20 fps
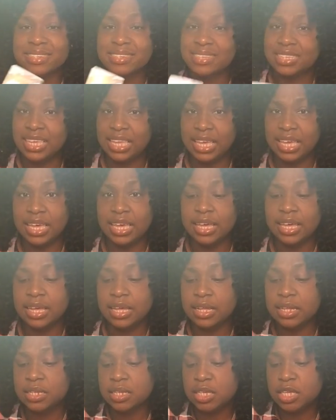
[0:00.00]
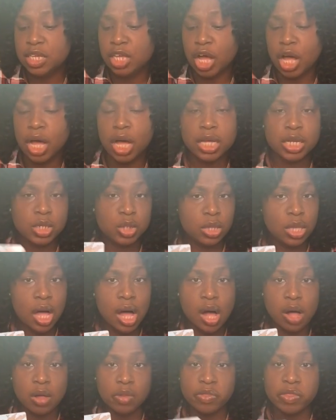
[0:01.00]
yeah, y'all can do
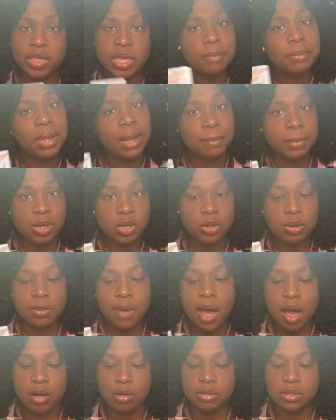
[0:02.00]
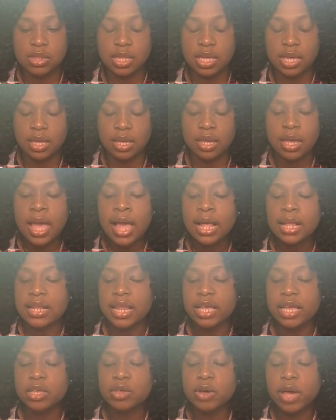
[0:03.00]
your own thing, but I'm gonna do my own thing.
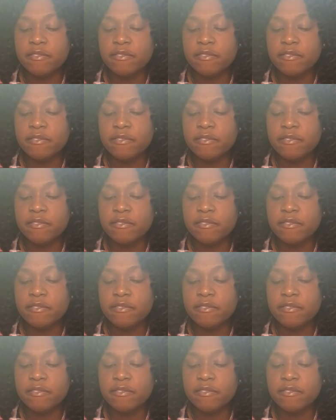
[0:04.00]
Like I